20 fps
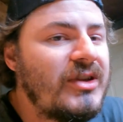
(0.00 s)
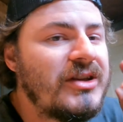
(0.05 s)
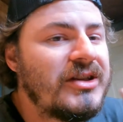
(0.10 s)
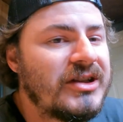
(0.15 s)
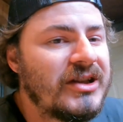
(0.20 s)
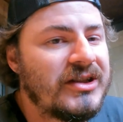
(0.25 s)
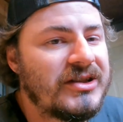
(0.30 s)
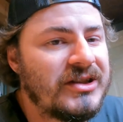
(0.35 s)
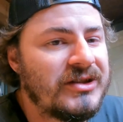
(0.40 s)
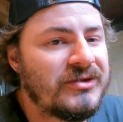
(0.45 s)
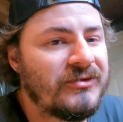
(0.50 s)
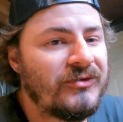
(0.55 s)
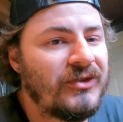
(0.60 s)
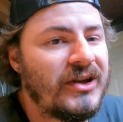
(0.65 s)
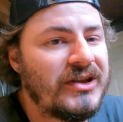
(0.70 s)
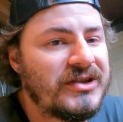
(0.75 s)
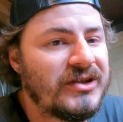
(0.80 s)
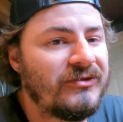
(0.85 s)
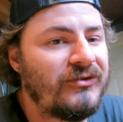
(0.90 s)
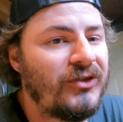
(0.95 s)
Since these are
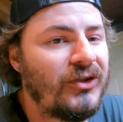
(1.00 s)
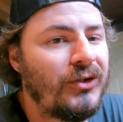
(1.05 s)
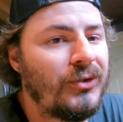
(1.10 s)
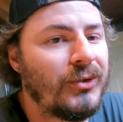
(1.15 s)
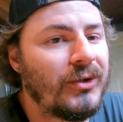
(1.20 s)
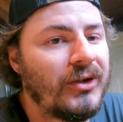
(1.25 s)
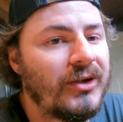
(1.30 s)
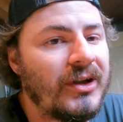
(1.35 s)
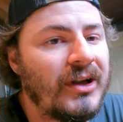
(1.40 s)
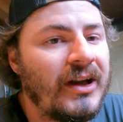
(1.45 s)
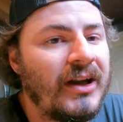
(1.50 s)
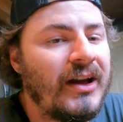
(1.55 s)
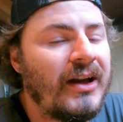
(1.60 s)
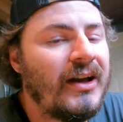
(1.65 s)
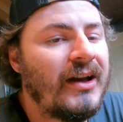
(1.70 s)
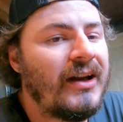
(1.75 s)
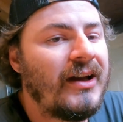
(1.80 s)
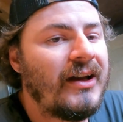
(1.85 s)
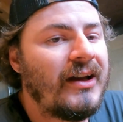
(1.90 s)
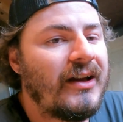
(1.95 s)
facing forward,
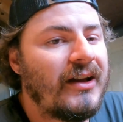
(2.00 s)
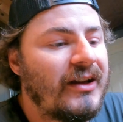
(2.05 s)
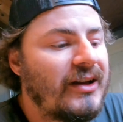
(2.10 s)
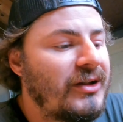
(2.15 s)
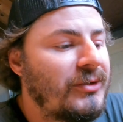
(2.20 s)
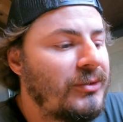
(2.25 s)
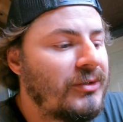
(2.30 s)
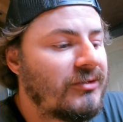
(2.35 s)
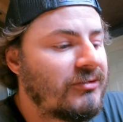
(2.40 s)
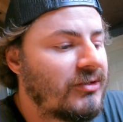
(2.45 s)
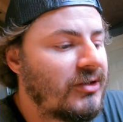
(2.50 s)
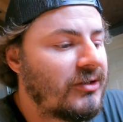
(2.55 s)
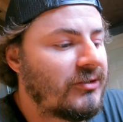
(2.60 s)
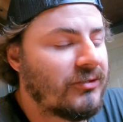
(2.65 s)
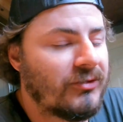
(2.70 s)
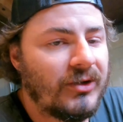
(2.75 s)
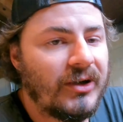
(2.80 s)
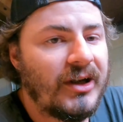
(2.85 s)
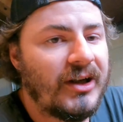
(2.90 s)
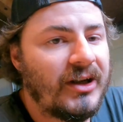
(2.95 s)
it would run
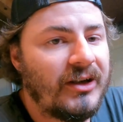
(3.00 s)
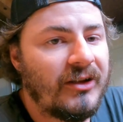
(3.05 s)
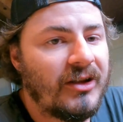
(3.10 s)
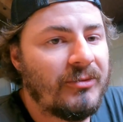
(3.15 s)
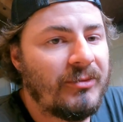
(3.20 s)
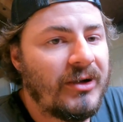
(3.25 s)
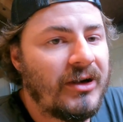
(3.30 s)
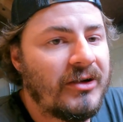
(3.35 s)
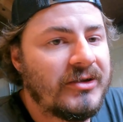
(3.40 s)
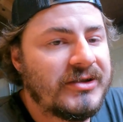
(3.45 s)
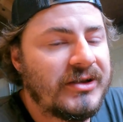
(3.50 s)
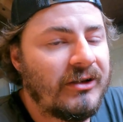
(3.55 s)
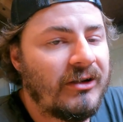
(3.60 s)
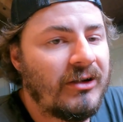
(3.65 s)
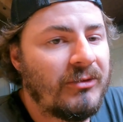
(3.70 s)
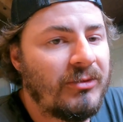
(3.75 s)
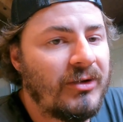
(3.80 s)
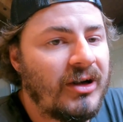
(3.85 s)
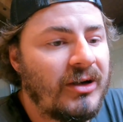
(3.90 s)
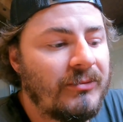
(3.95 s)
right into the power
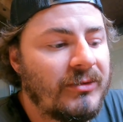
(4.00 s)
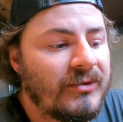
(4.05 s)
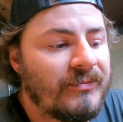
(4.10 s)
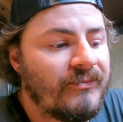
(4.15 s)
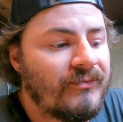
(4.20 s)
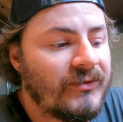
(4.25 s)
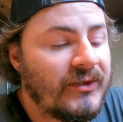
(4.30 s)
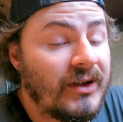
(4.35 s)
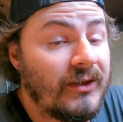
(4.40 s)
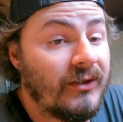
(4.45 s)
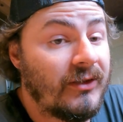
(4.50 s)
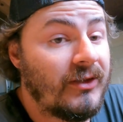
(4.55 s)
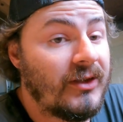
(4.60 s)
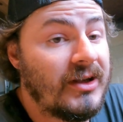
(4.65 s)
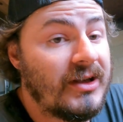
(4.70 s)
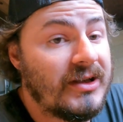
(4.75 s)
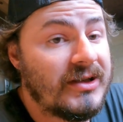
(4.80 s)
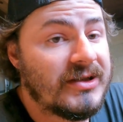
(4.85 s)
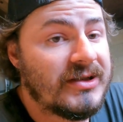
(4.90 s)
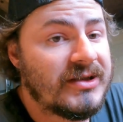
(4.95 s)
steering pump. And
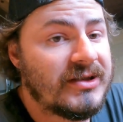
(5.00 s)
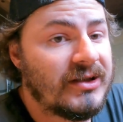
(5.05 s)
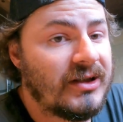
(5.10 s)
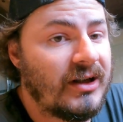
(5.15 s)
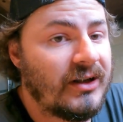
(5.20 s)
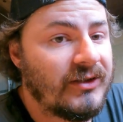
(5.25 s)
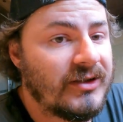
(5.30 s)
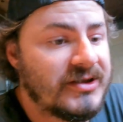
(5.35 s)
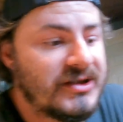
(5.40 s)
these on